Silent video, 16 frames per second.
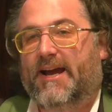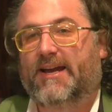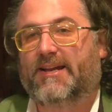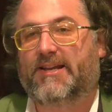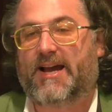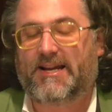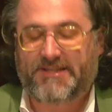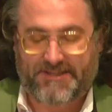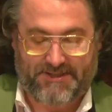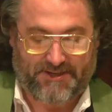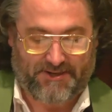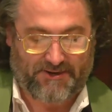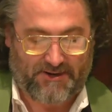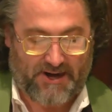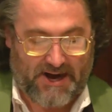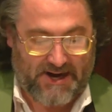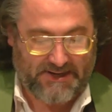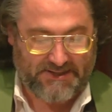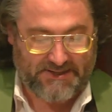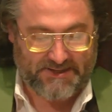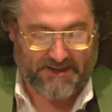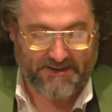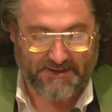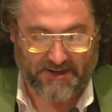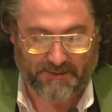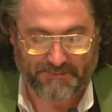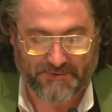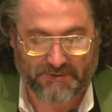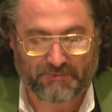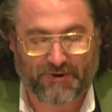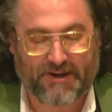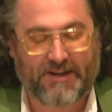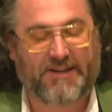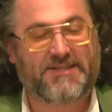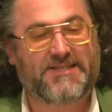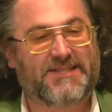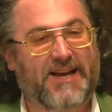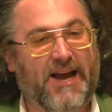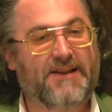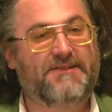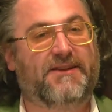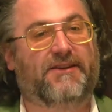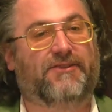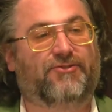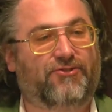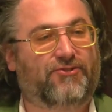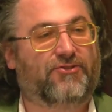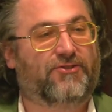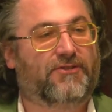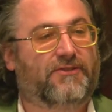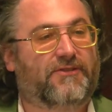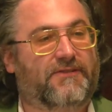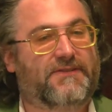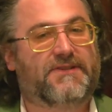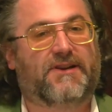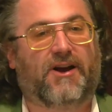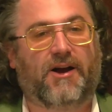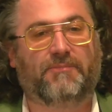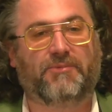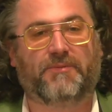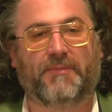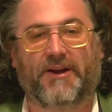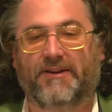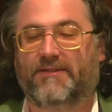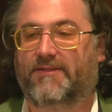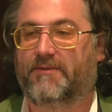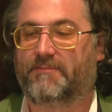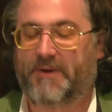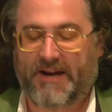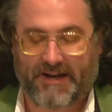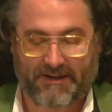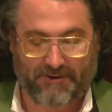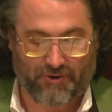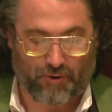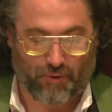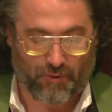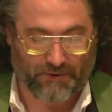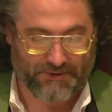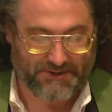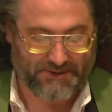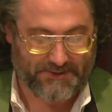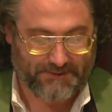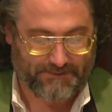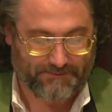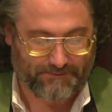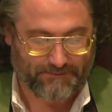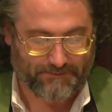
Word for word: and last year, I signed up to bring a side dish to complement the main course.